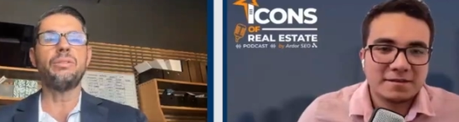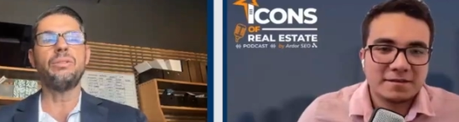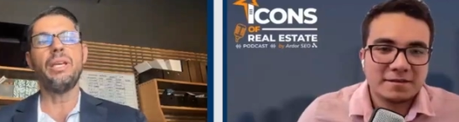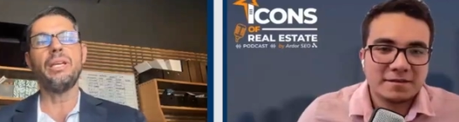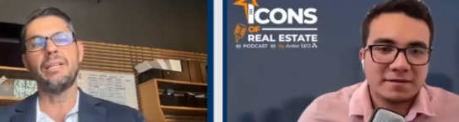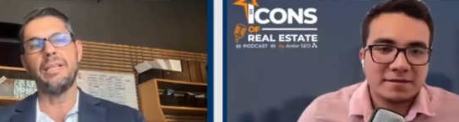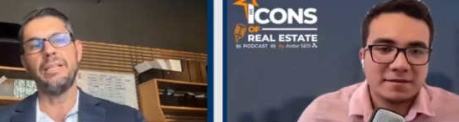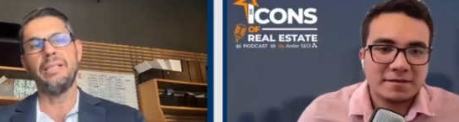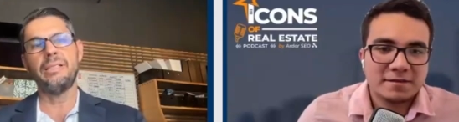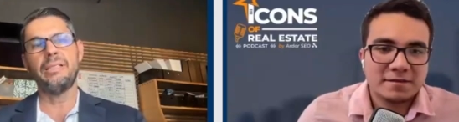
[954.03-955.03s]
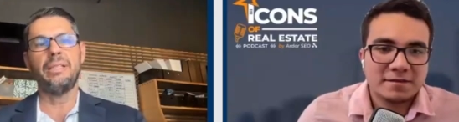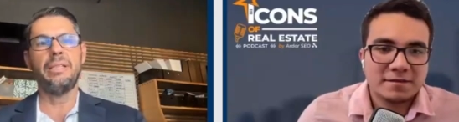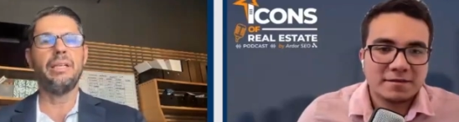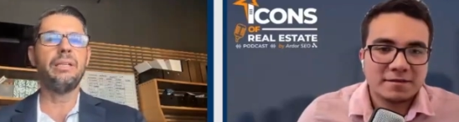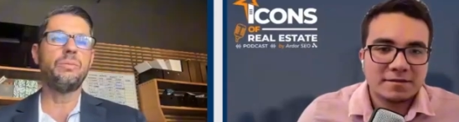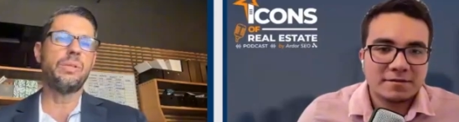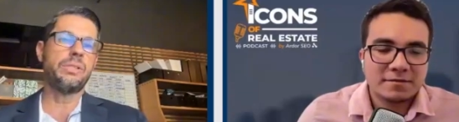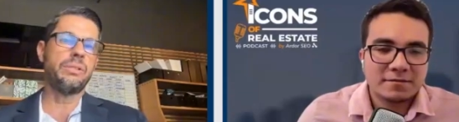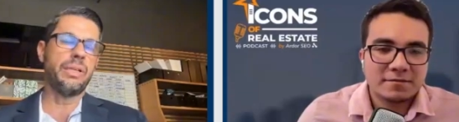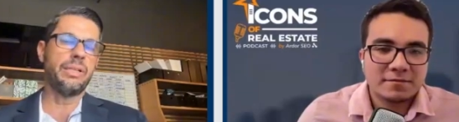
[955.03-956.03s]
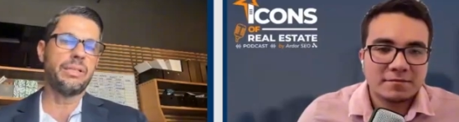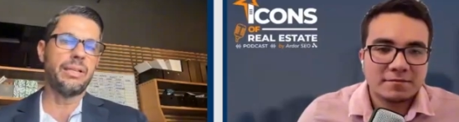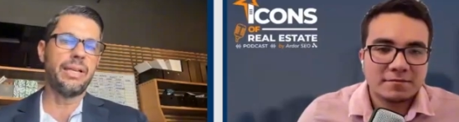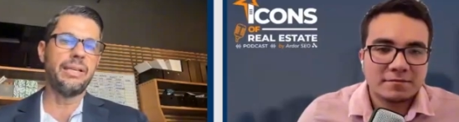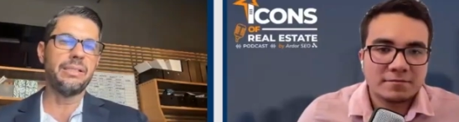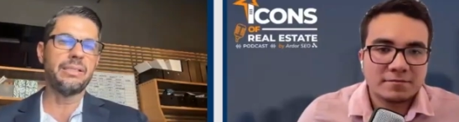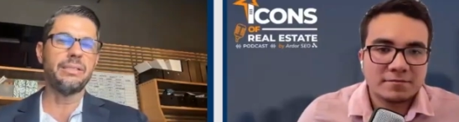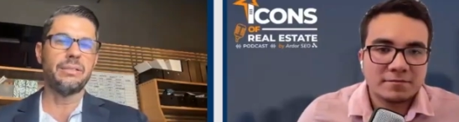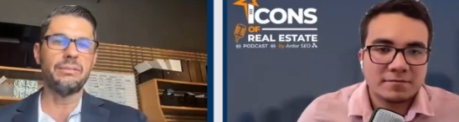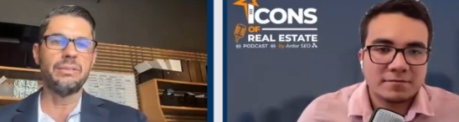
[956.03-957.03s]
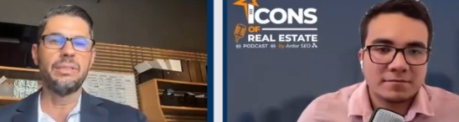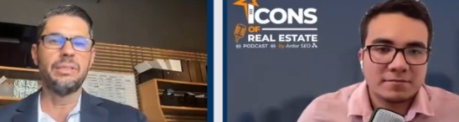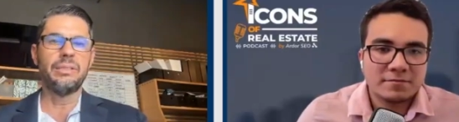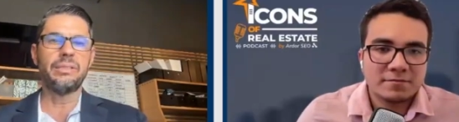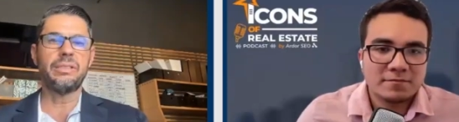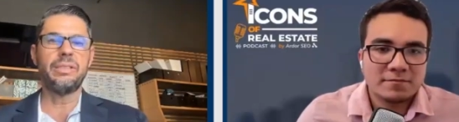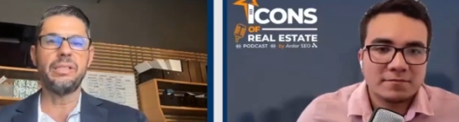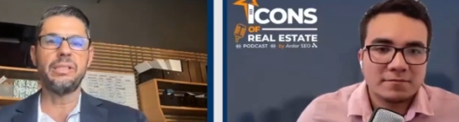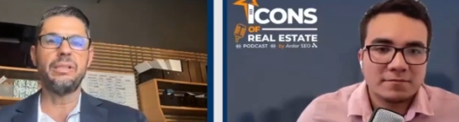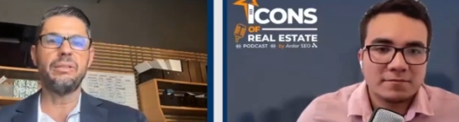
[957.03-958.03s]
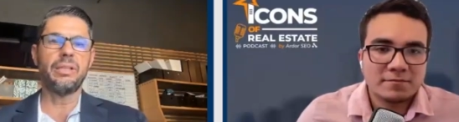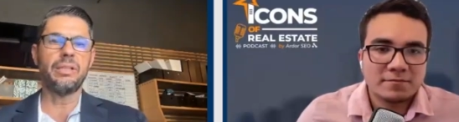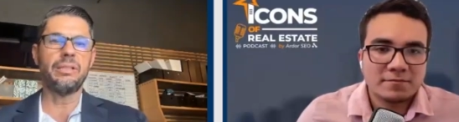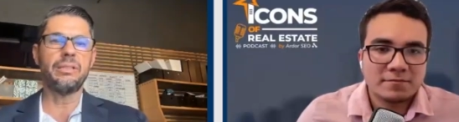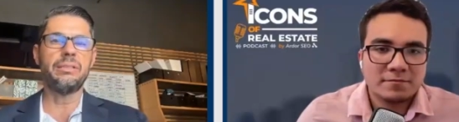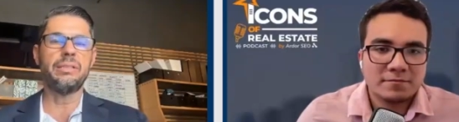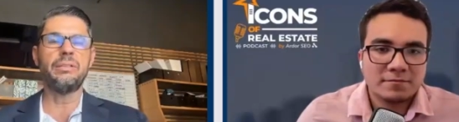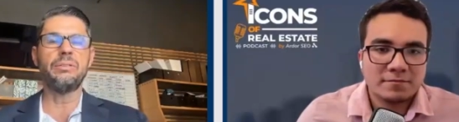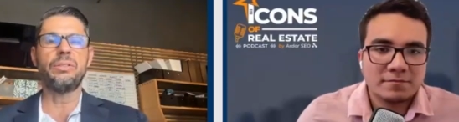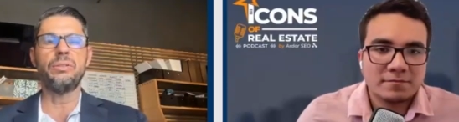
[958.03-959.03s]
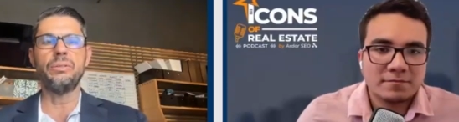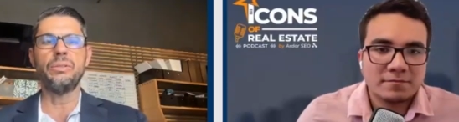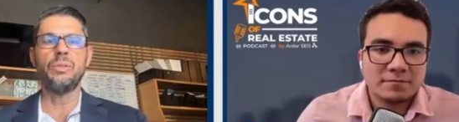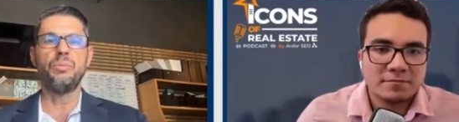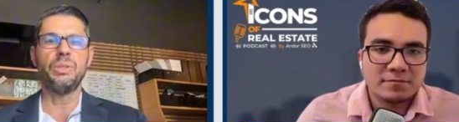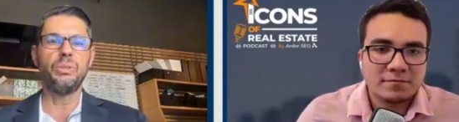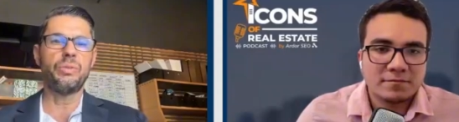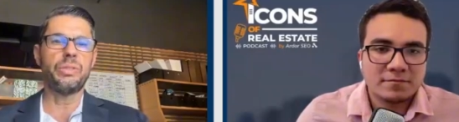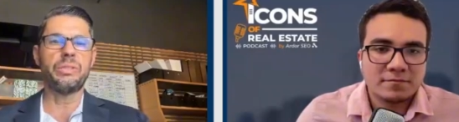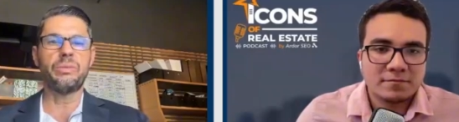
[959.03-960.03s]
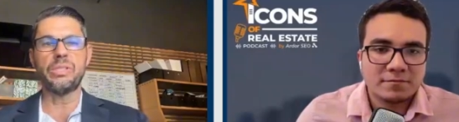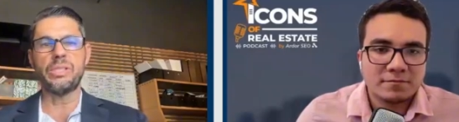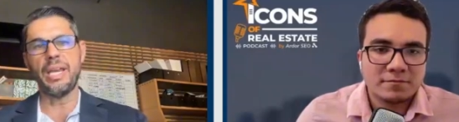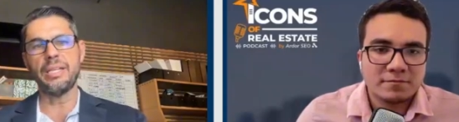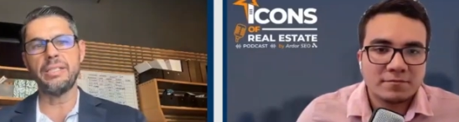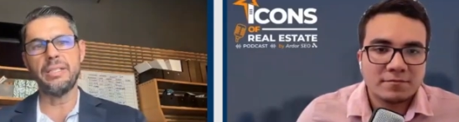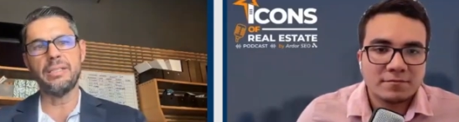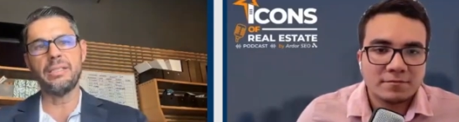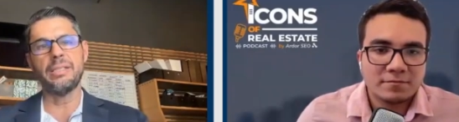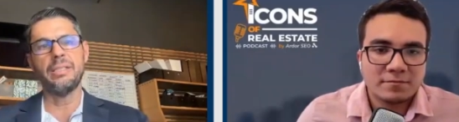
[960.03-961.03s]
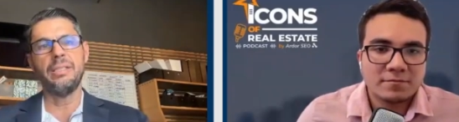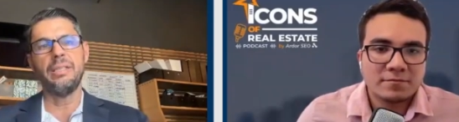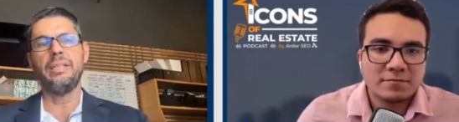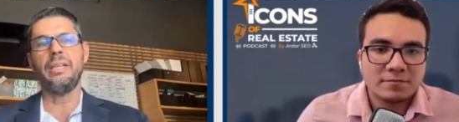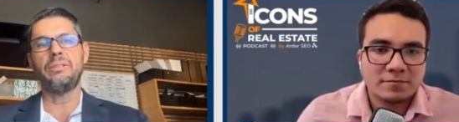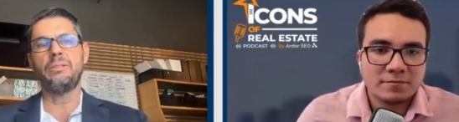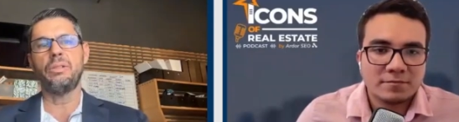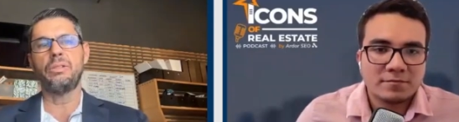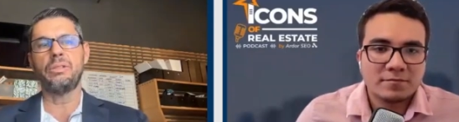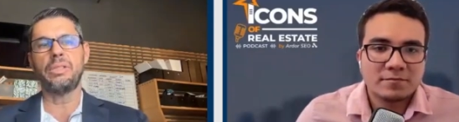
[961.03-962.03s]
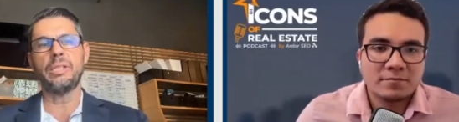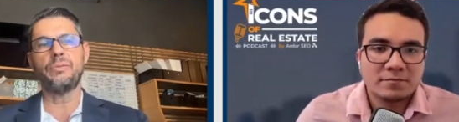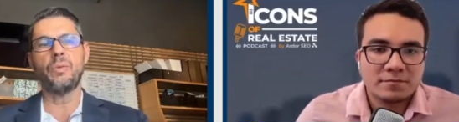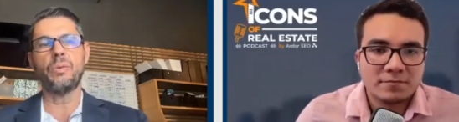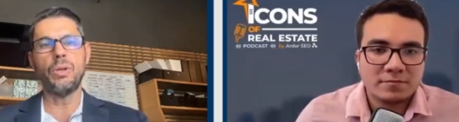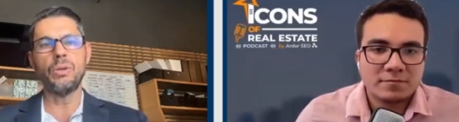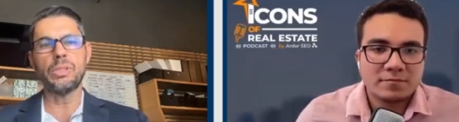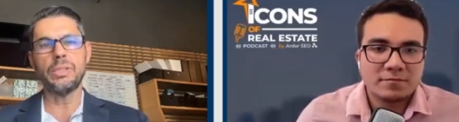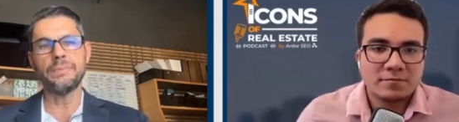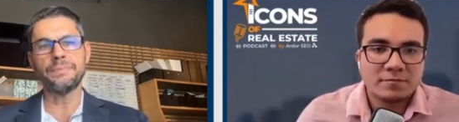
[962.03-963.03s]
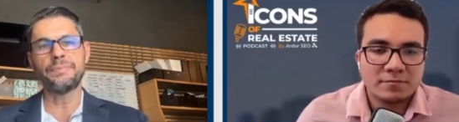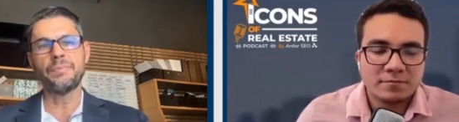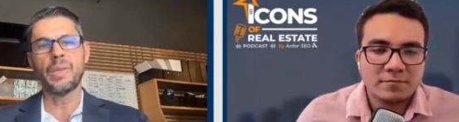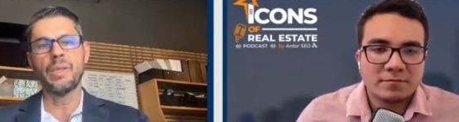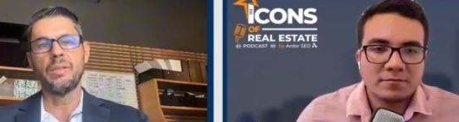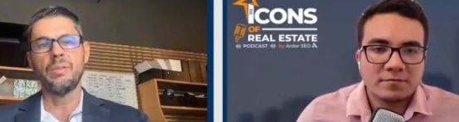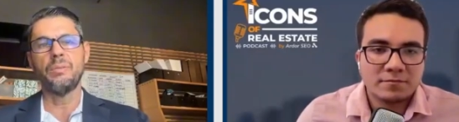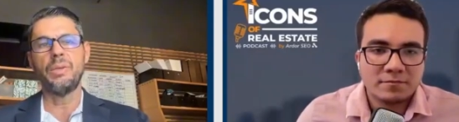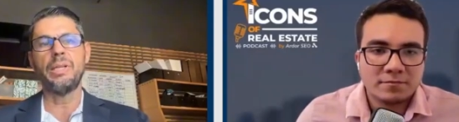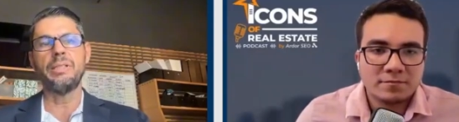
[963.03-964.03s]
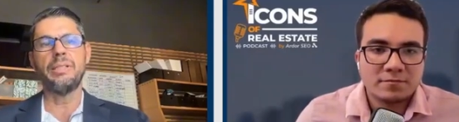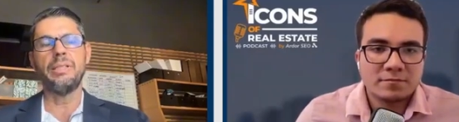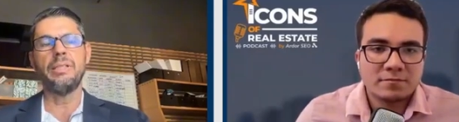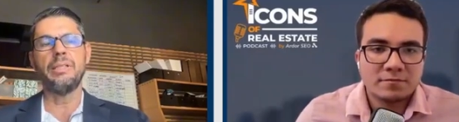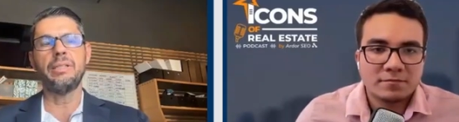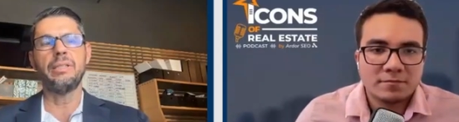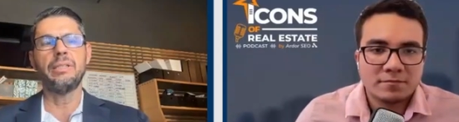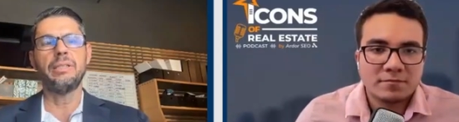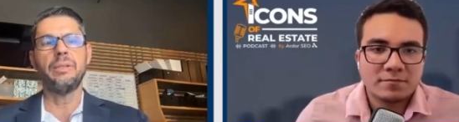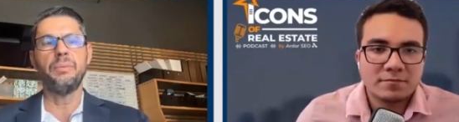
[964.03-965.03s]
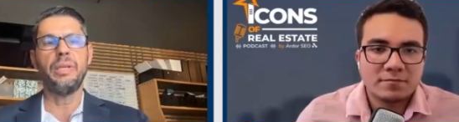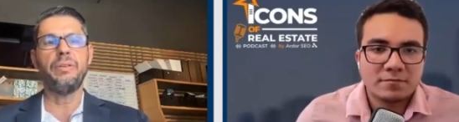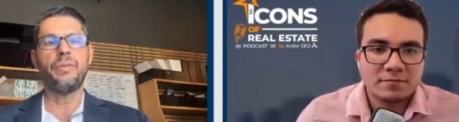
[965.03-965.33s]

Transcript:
Speaker 1: to get clients. And then once you get the clients, you know, there's things that you can learn how to maneuver the transactions and get to a successful closing. But I think the main